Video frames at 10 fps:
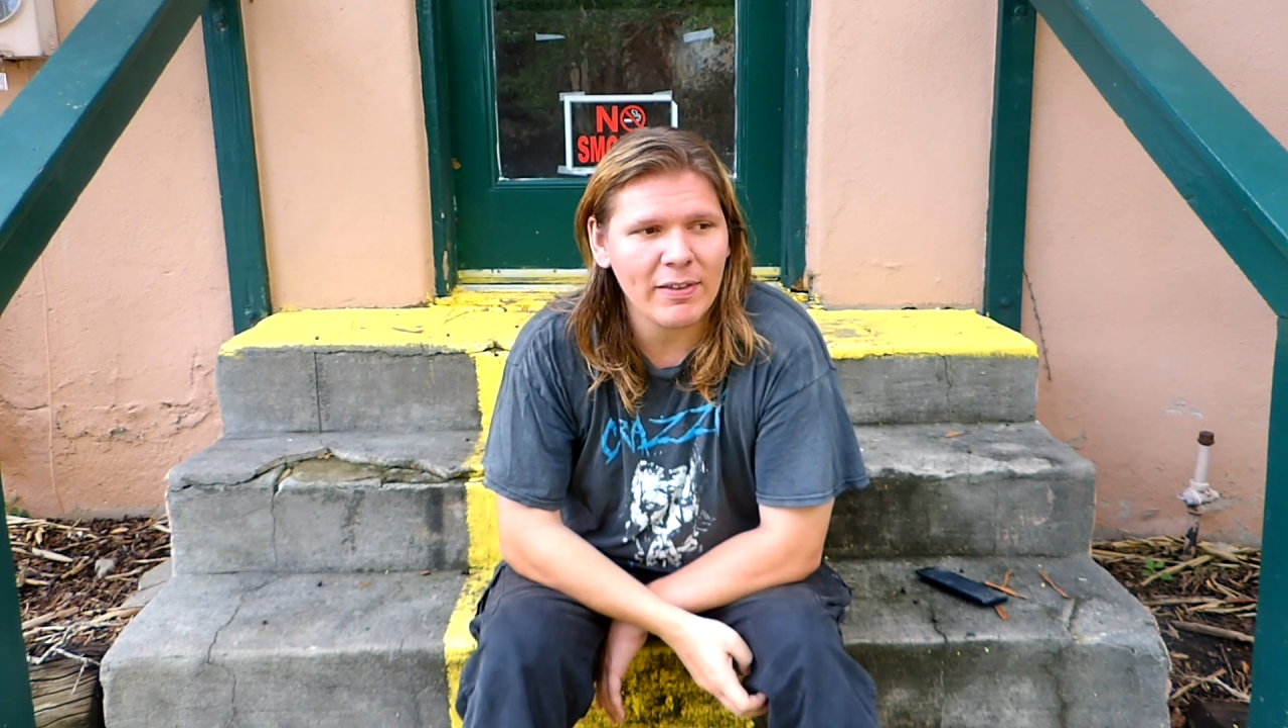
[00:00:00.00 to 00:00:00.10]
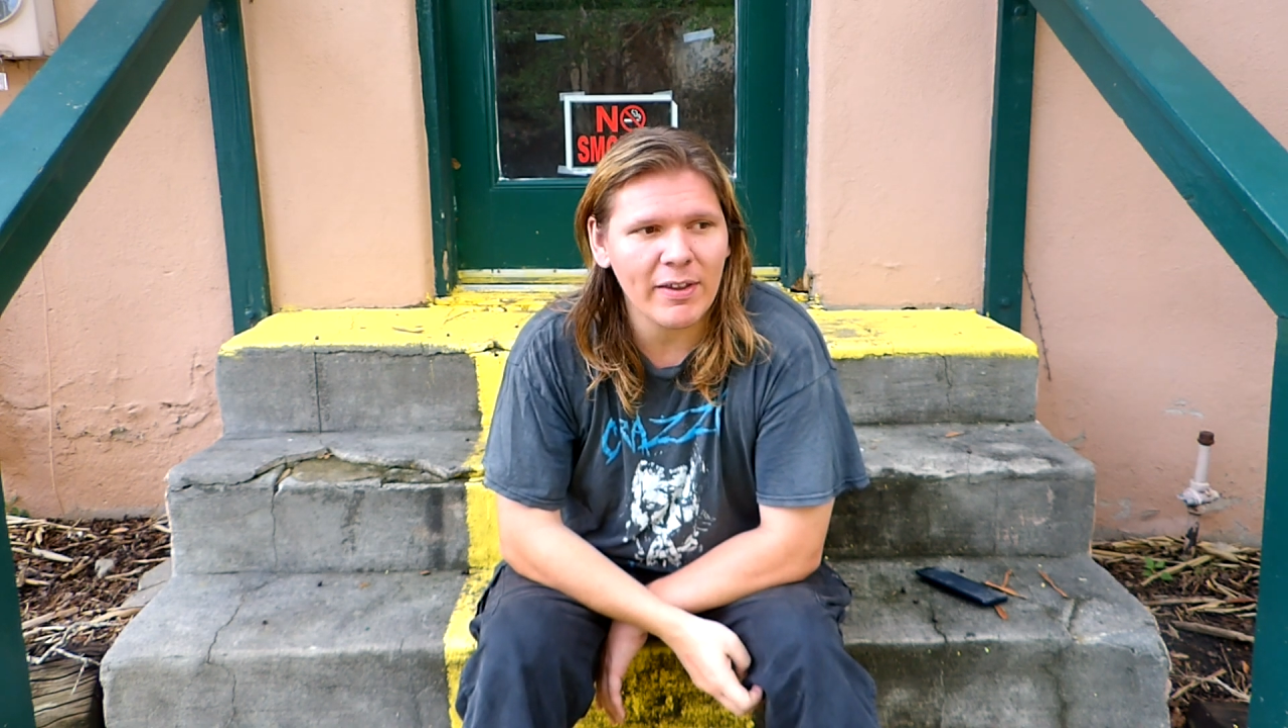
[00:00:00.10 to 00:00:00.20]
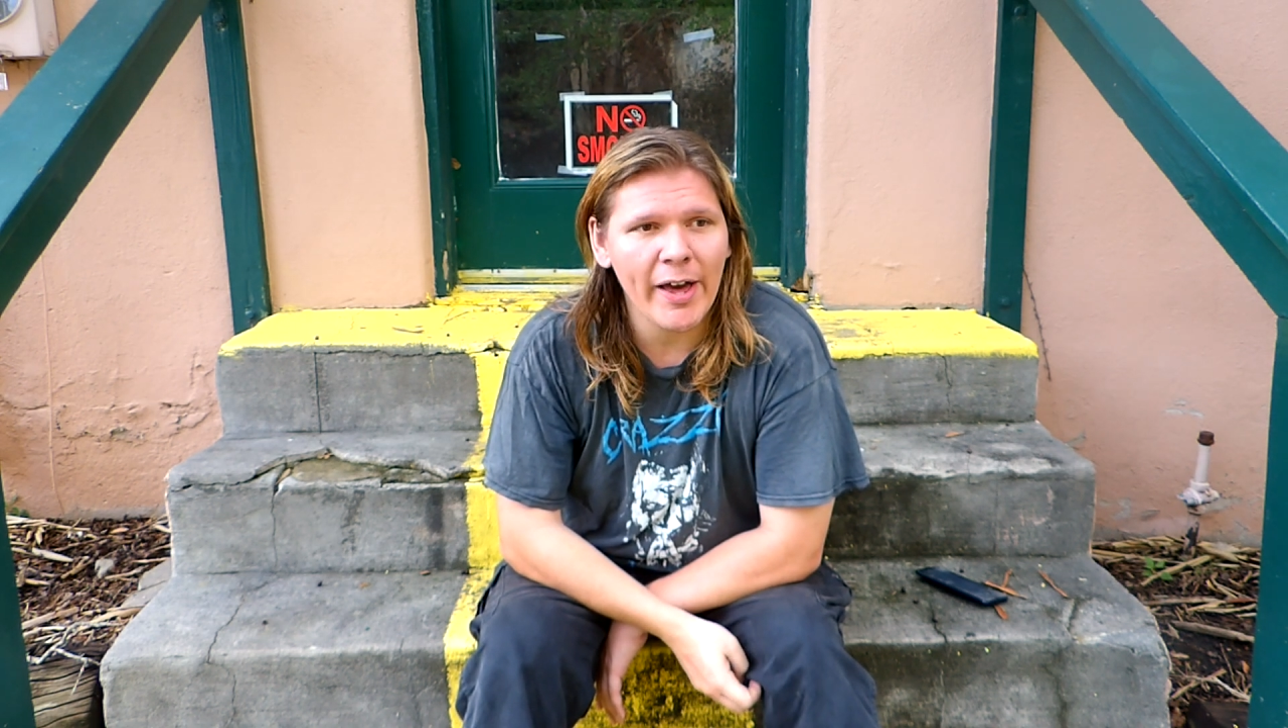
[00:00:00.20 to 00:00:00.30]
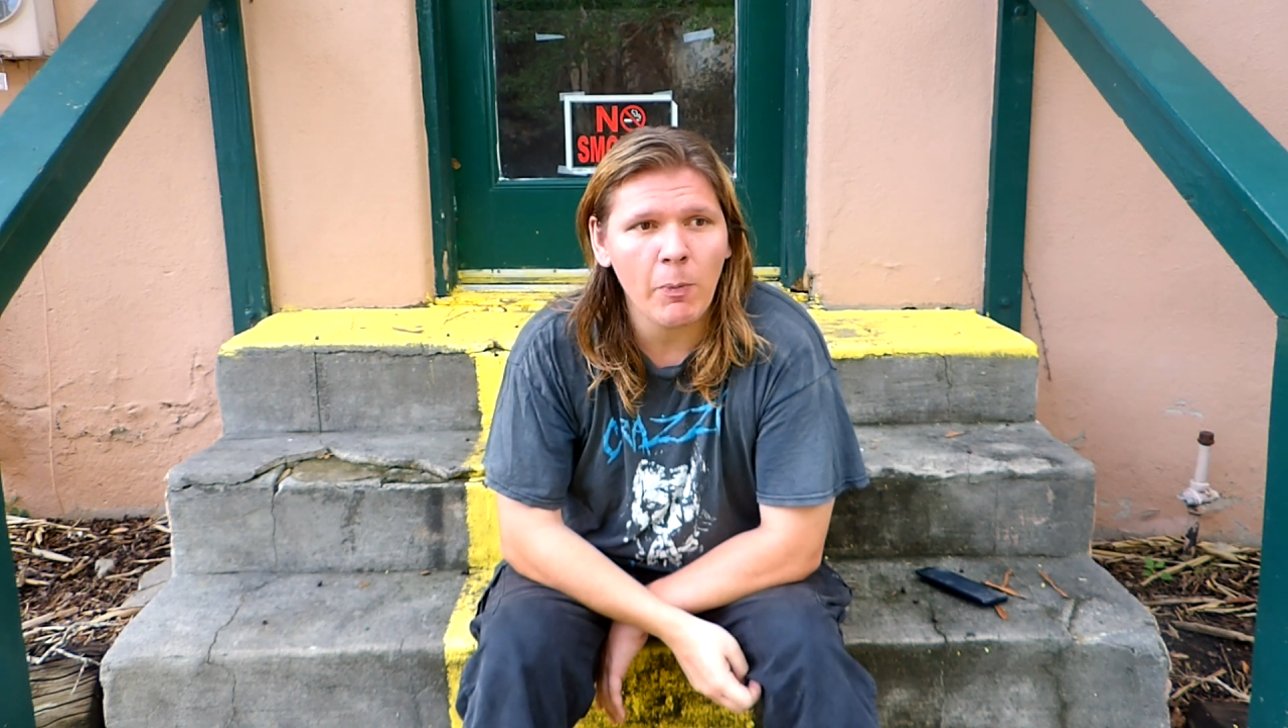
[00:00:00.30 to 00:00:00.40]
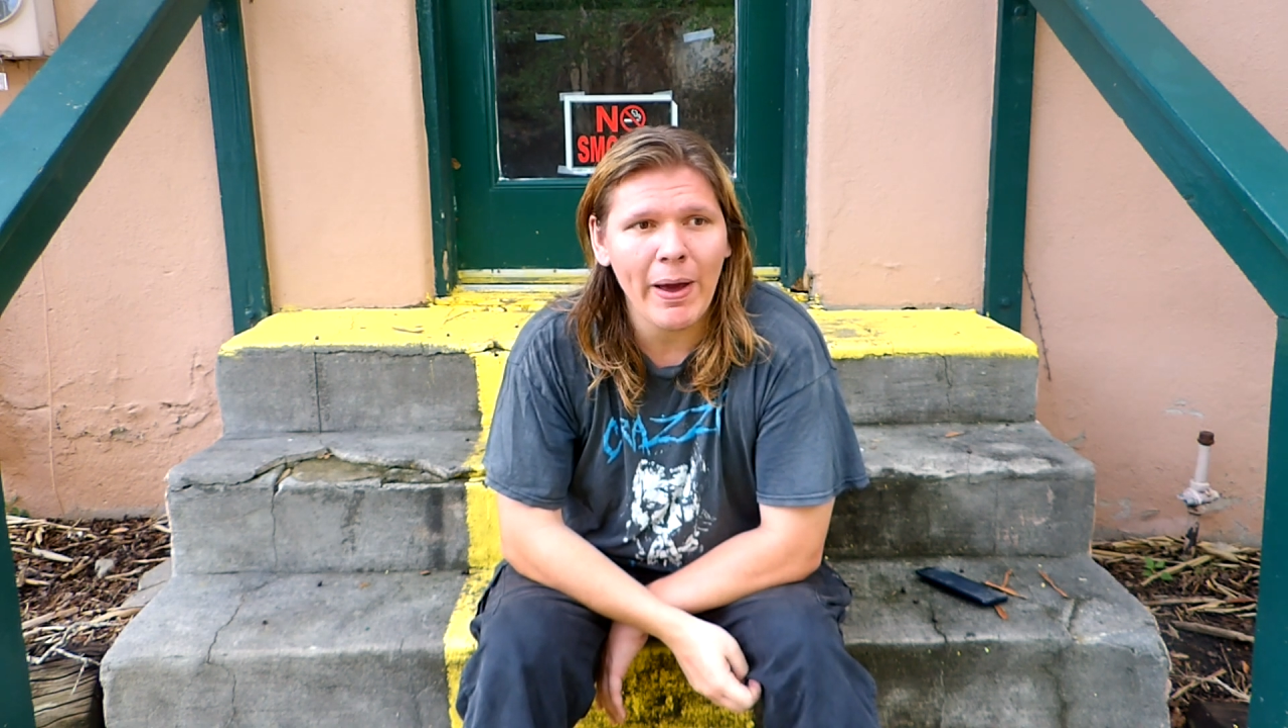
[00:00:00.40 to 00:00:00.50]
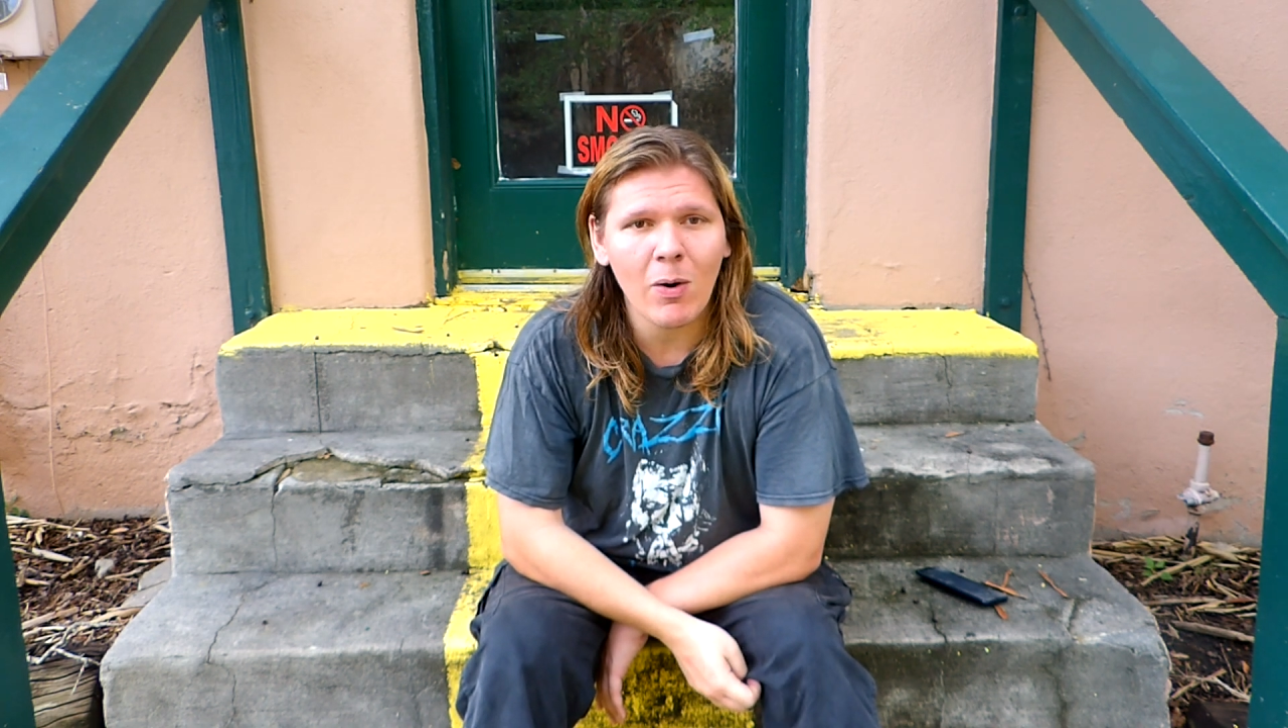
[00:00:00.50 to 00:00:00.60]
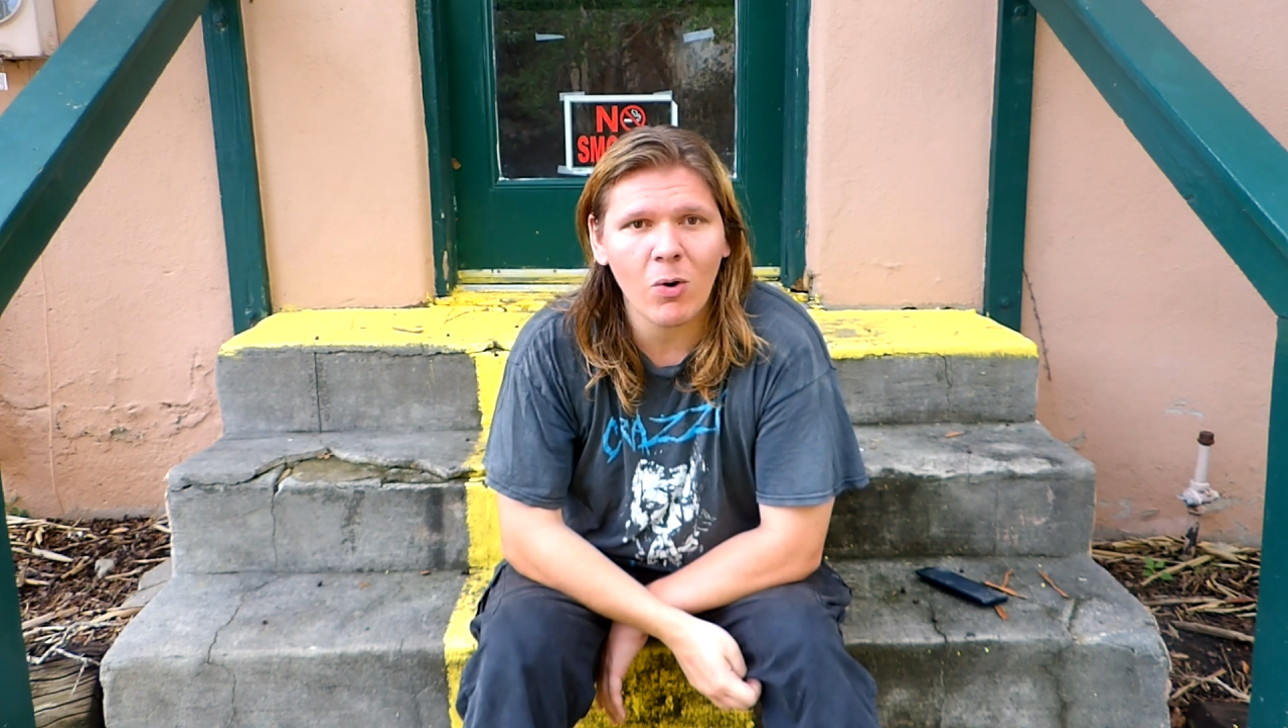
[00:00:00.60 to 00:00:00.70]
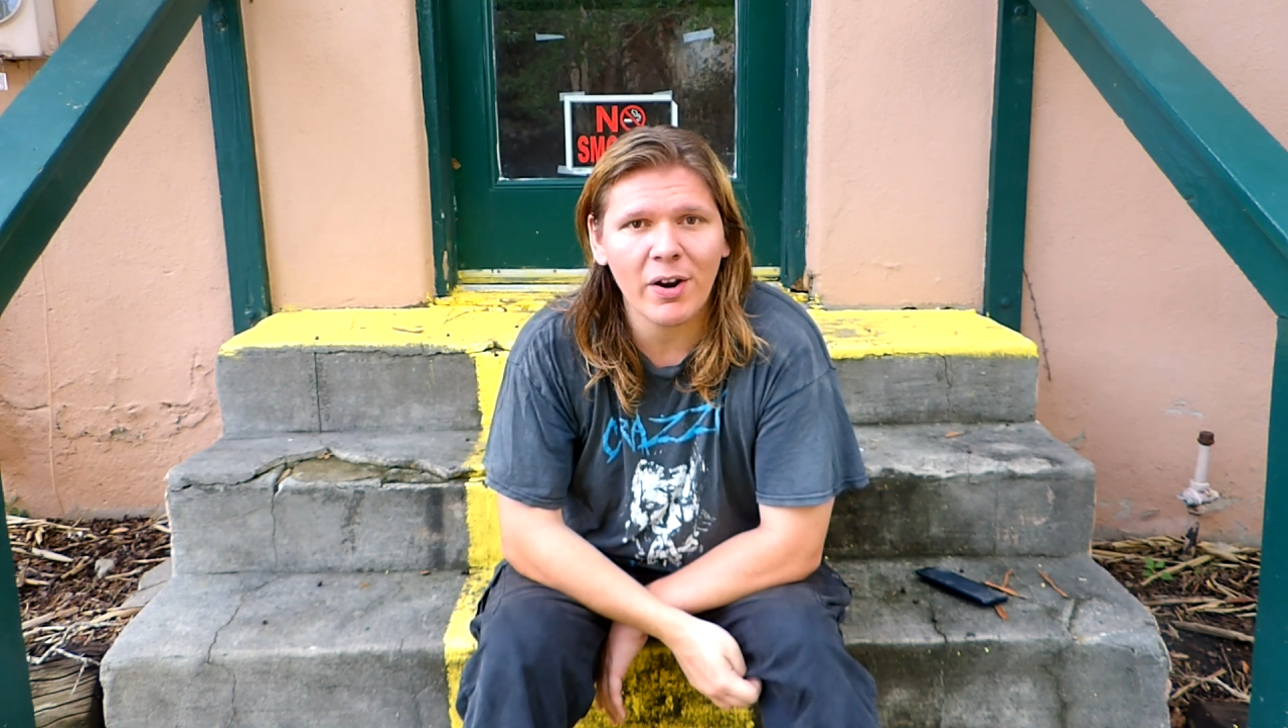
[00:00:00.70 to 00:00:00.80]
to help out where